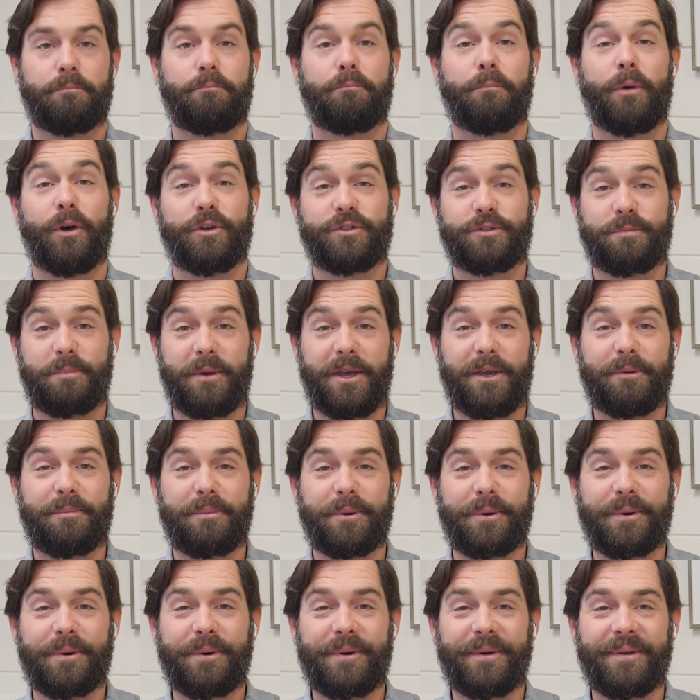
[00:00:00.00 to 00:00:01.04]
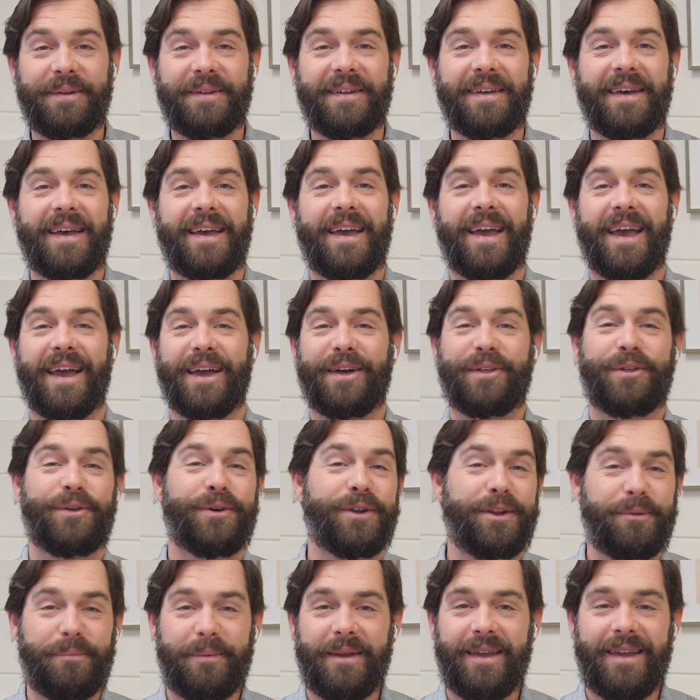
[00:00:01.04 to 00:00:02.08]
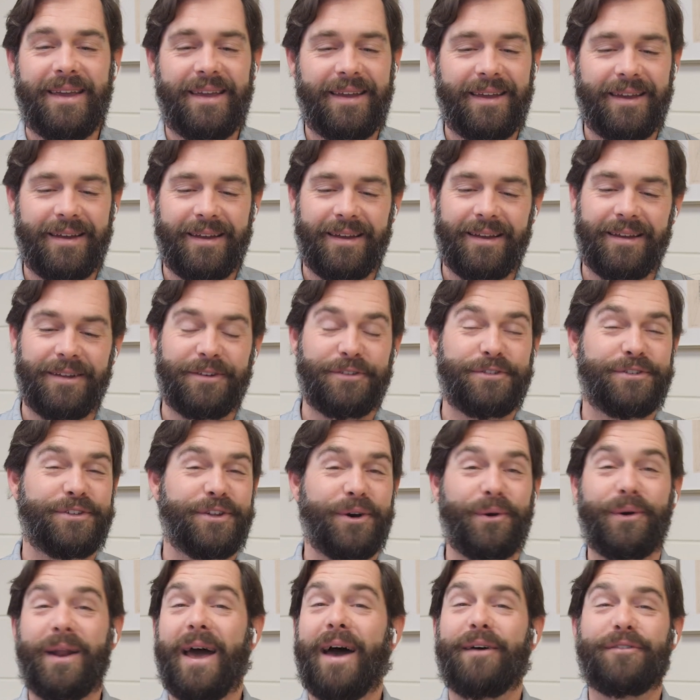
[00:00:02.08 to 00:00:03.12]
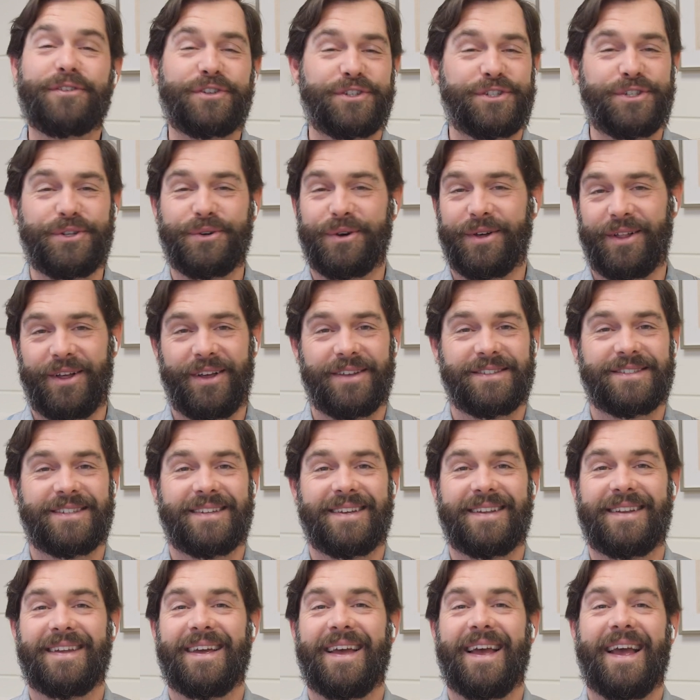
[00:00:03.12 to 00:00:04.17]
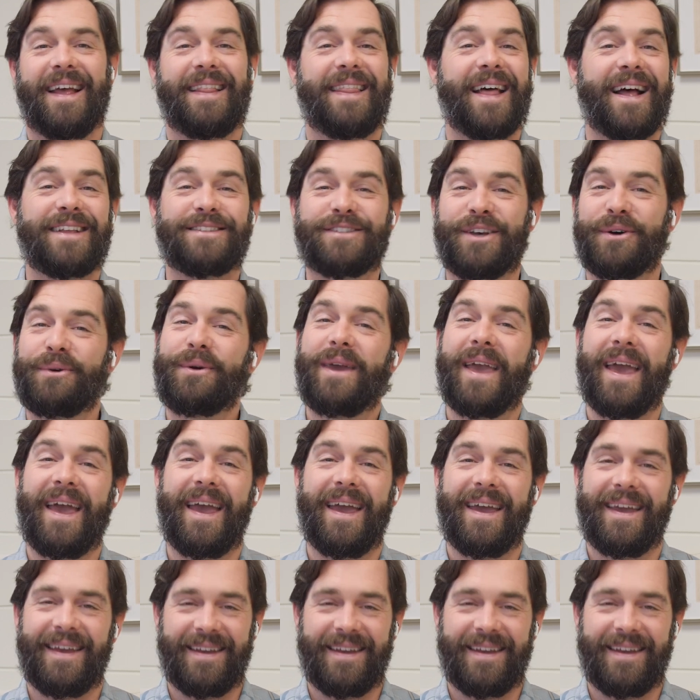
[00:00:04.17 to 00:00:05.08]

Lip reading: Most people, including me, don't have a shoe closet. That's okay.